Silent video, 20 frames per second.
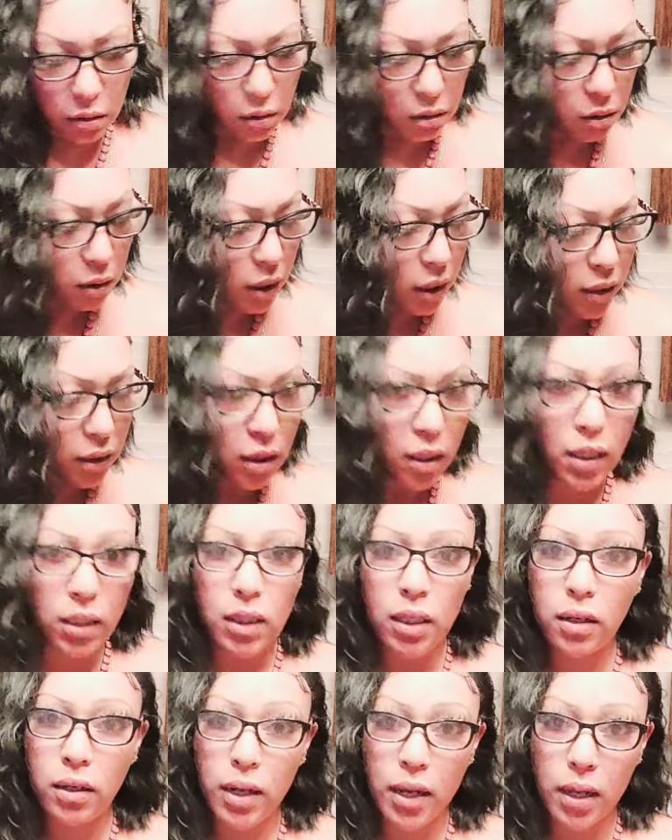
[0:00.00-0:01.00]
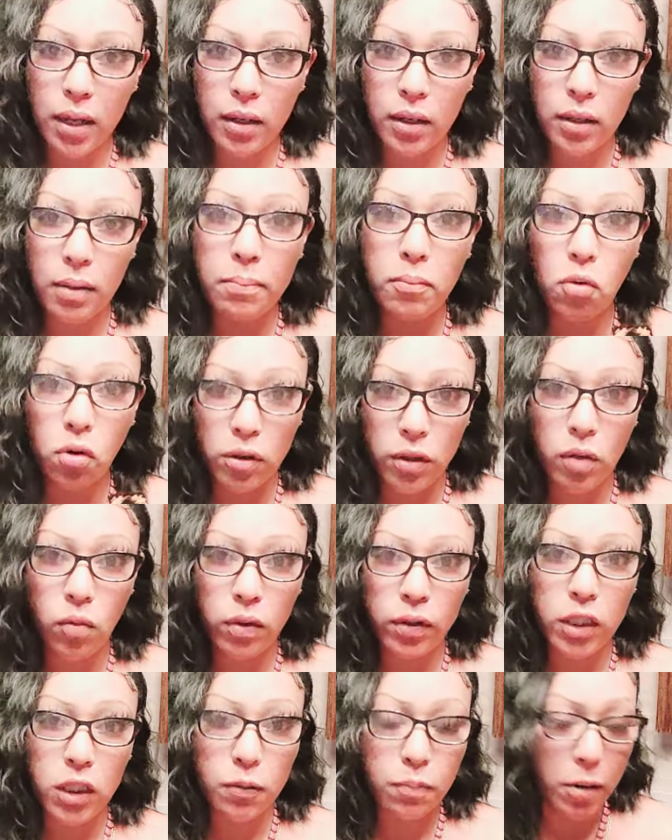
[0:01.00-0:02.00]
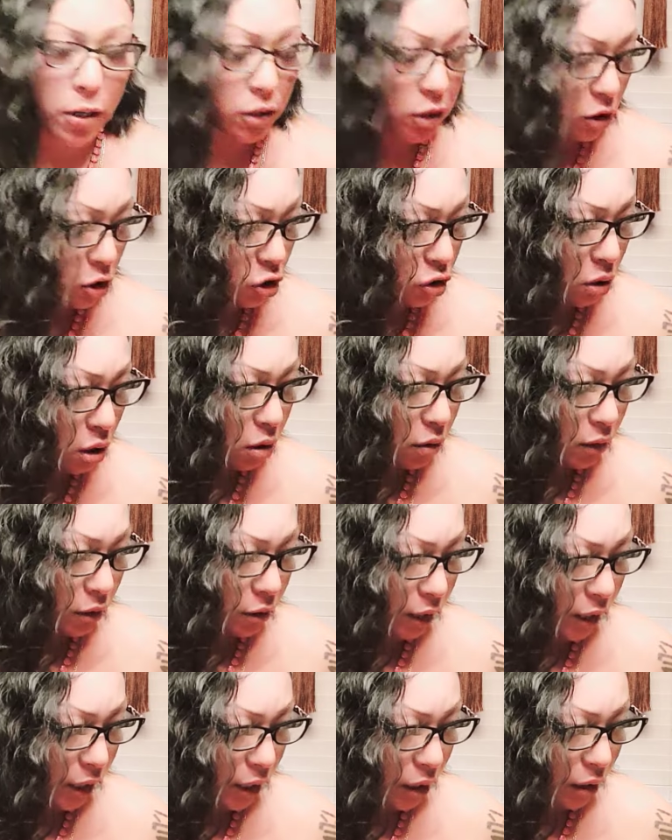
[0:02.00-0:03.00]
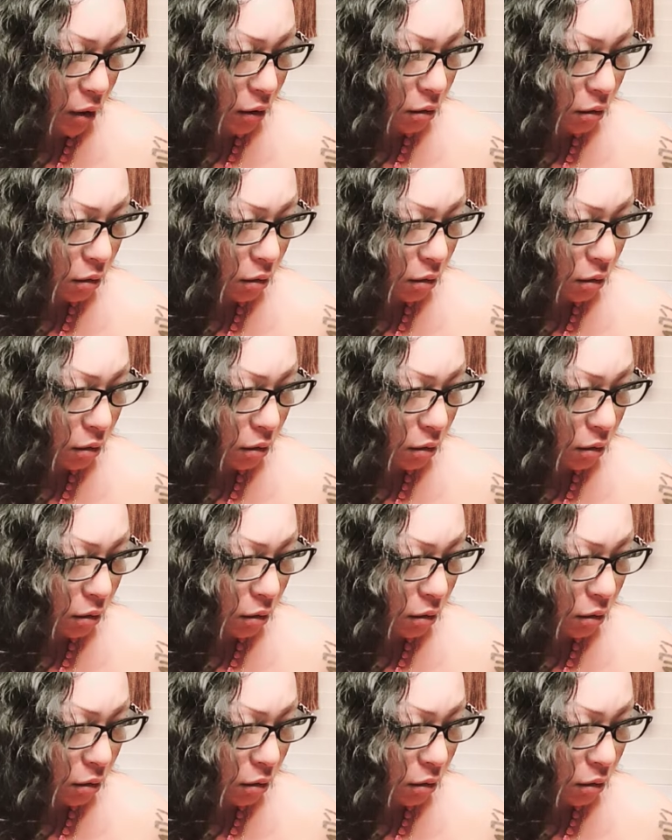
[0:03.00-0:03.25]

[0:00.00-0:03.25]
Yeah, didn't I tell you that? The more they're with this person, the stronger they're getting.